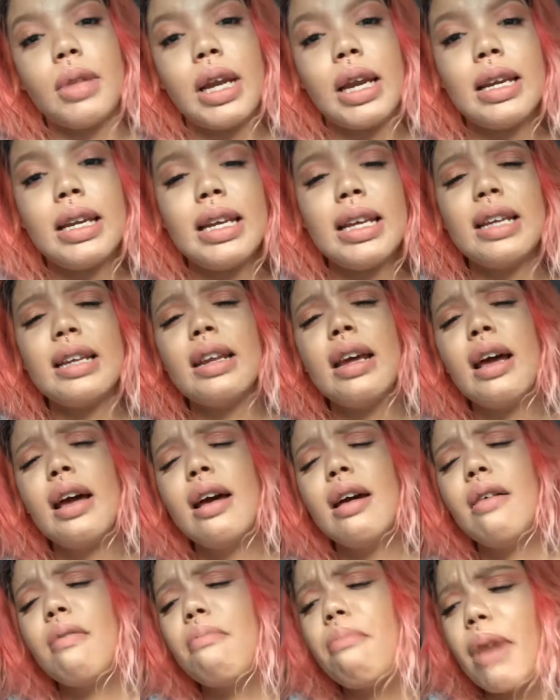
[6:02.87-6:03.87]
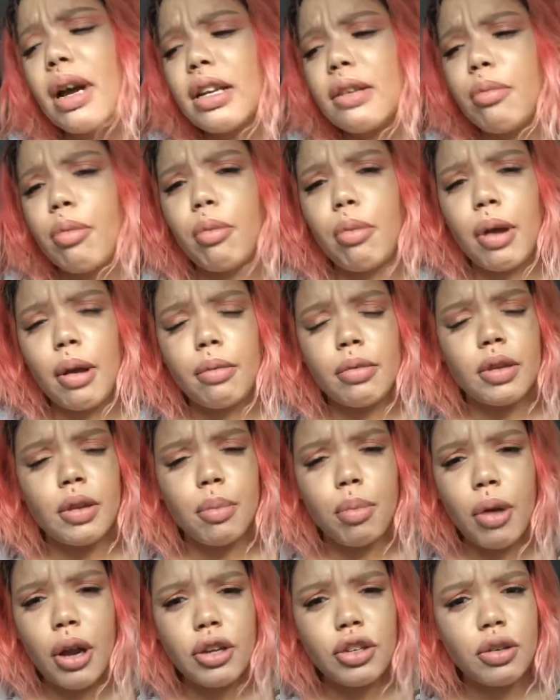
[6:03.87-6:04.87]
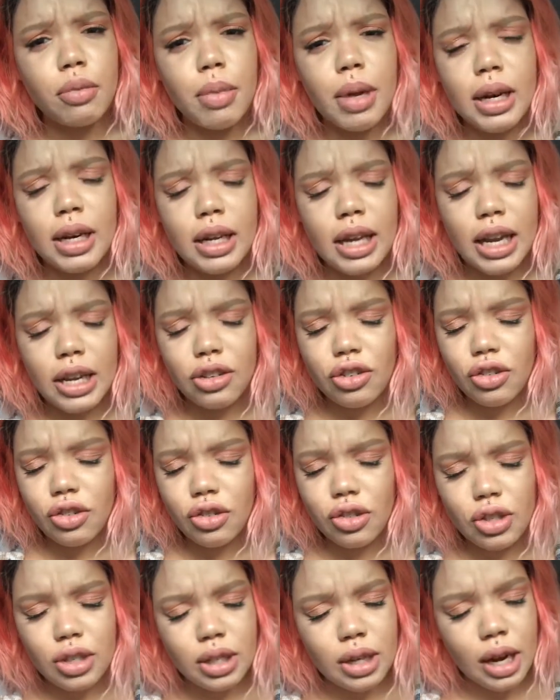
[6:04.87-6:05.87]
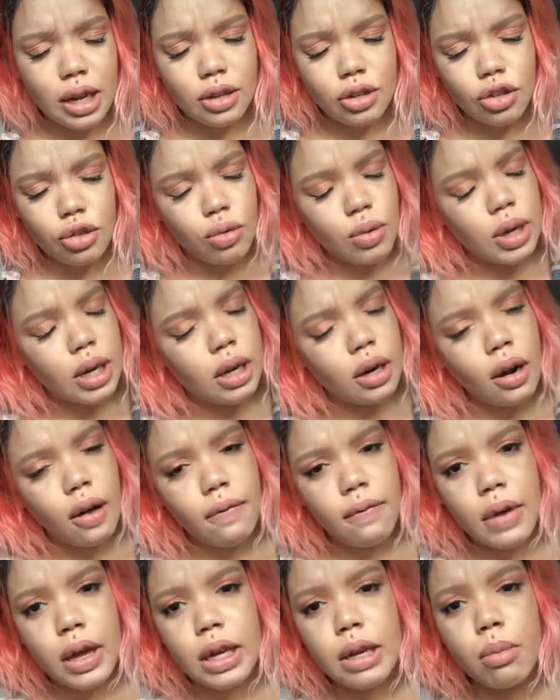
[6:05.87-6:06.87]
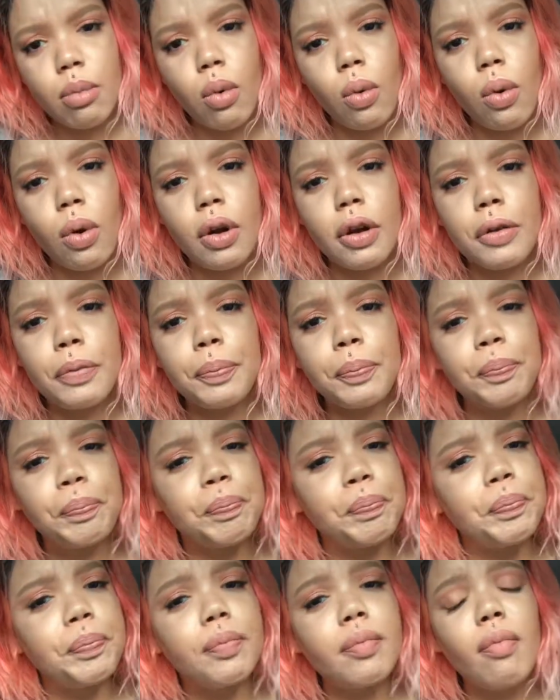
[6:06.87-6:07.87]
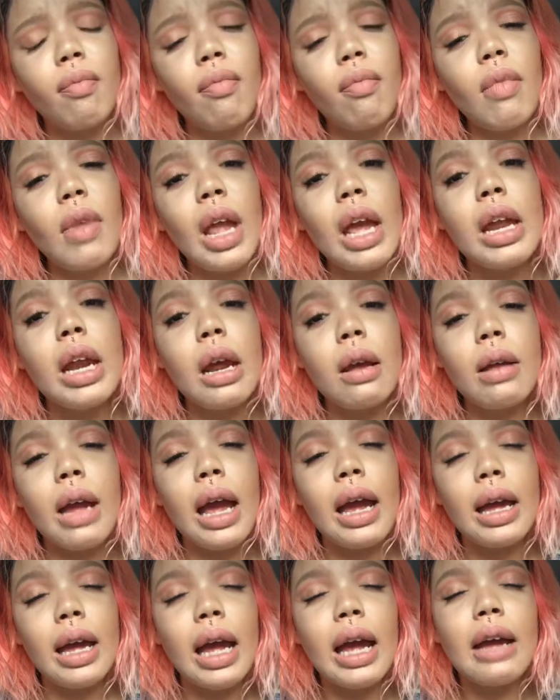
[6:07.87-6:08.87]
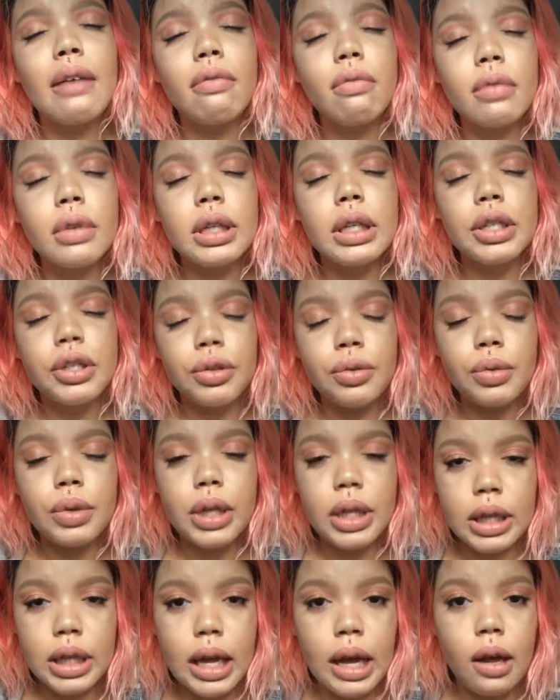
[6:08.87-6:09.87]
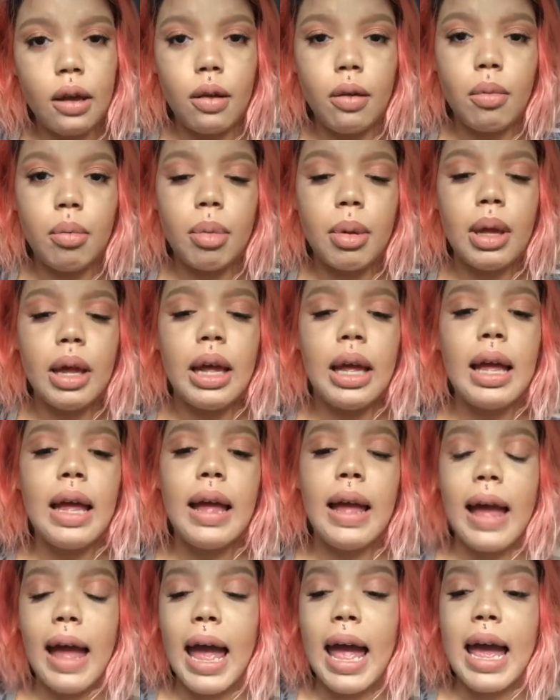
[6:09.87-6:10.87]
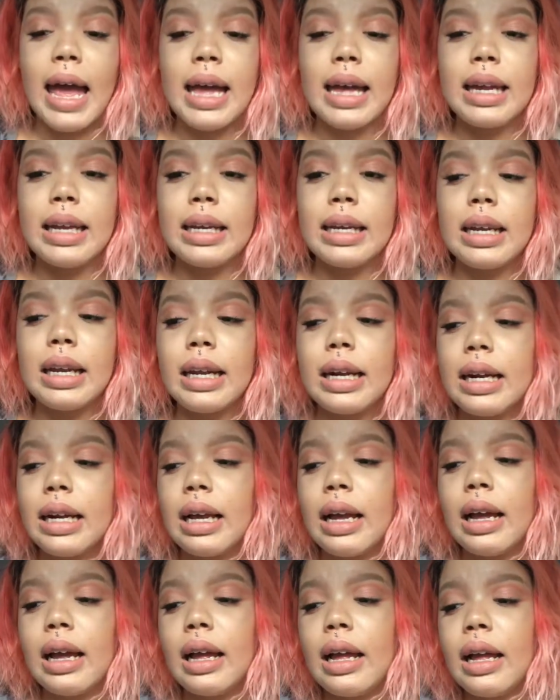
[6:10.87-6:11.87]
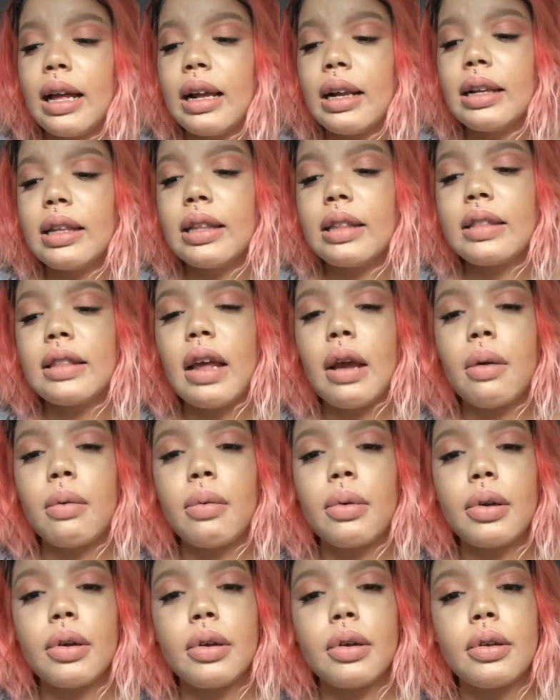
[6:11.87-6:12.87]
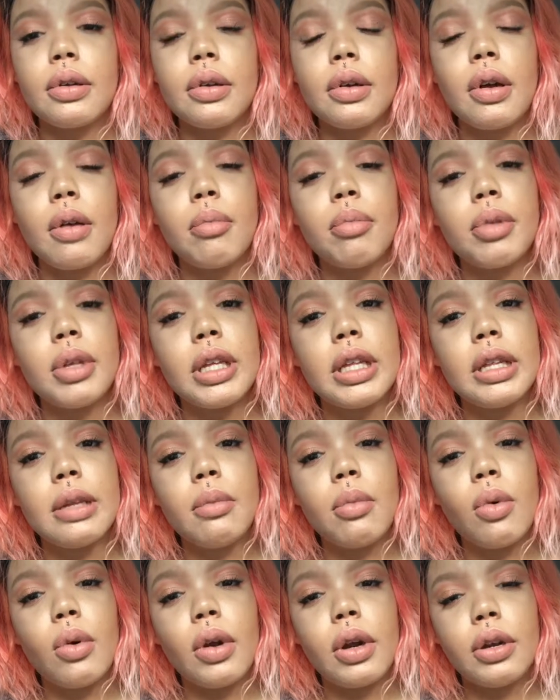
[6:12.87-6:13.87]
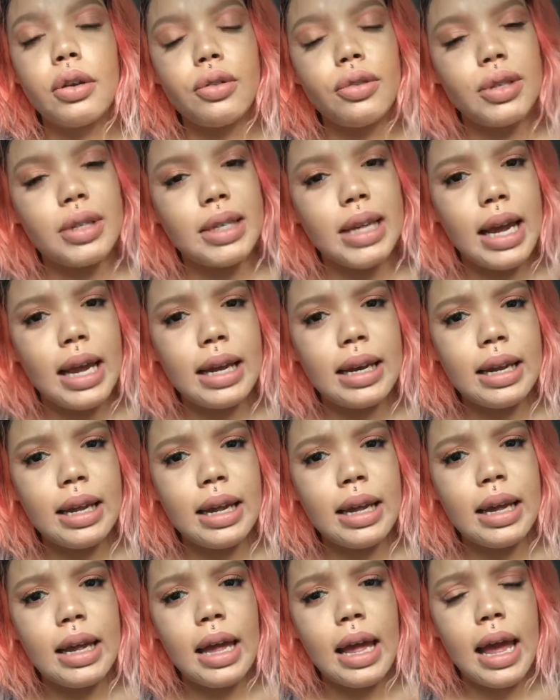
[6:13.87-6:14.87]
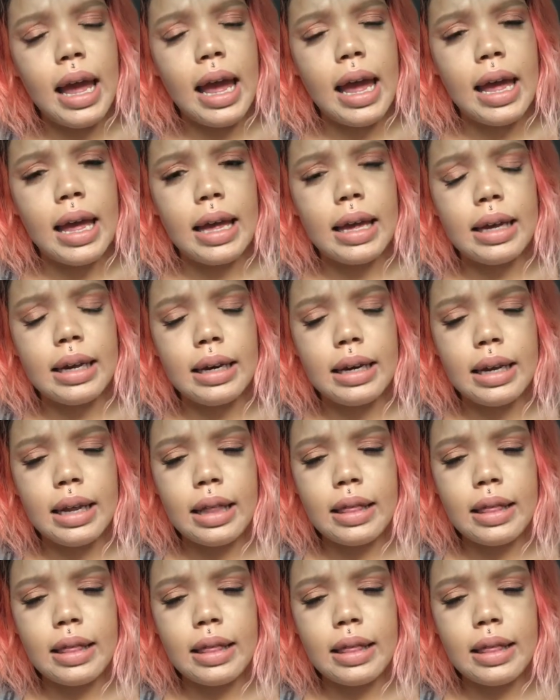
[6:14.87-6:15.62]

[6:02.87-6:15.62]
that I need. My depression medication just not doing enough anymore, and I really do need the help. And they were completely more understanding, and